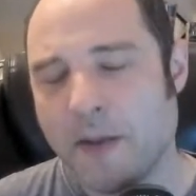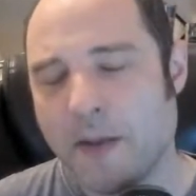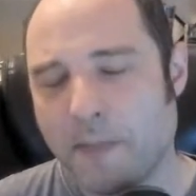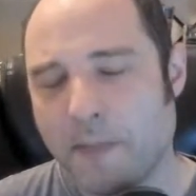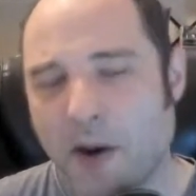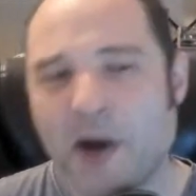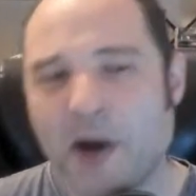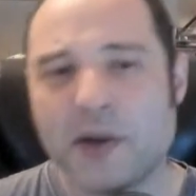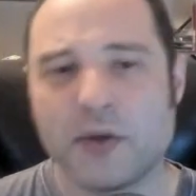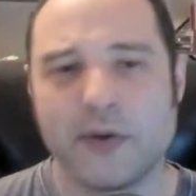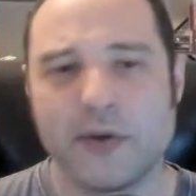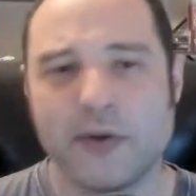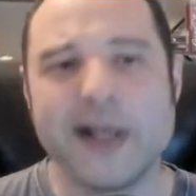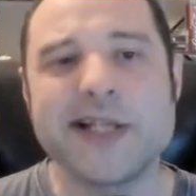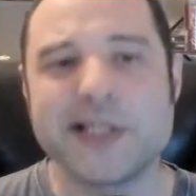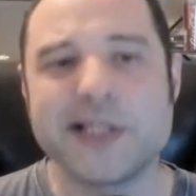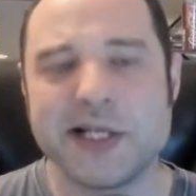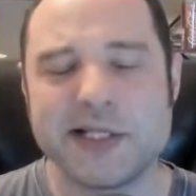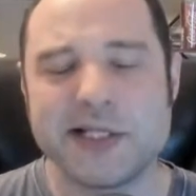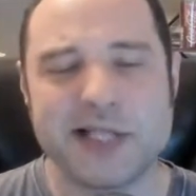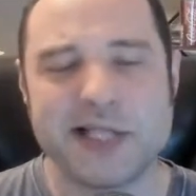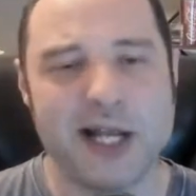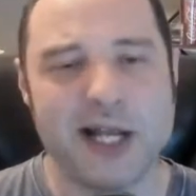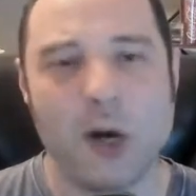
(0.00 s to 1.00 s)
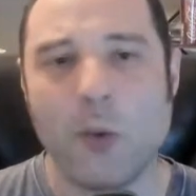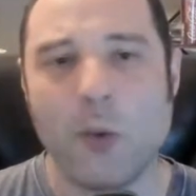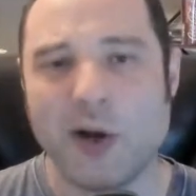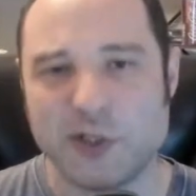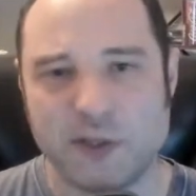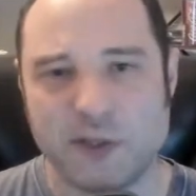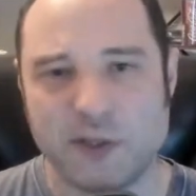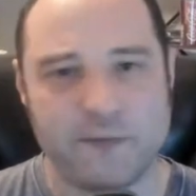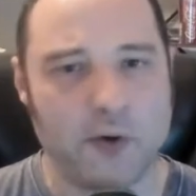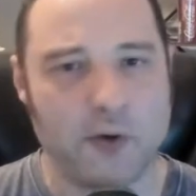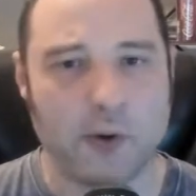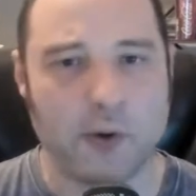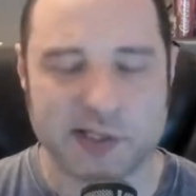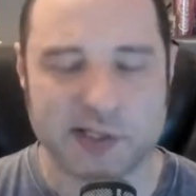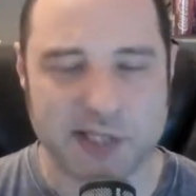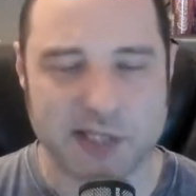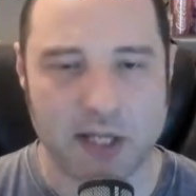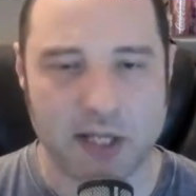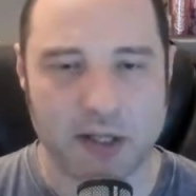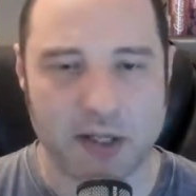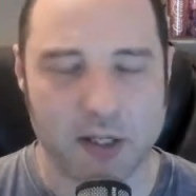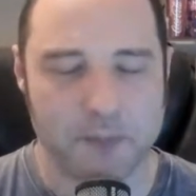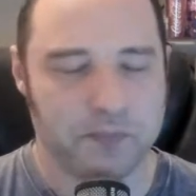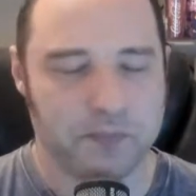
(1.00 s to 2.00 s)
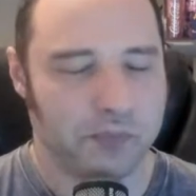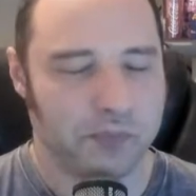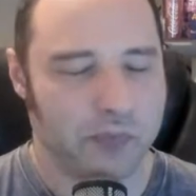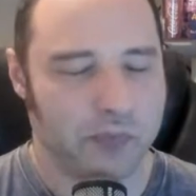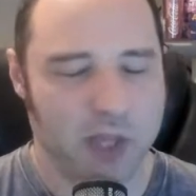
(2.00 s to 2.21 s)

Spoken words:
Part of the reason is they don't want you focus on there.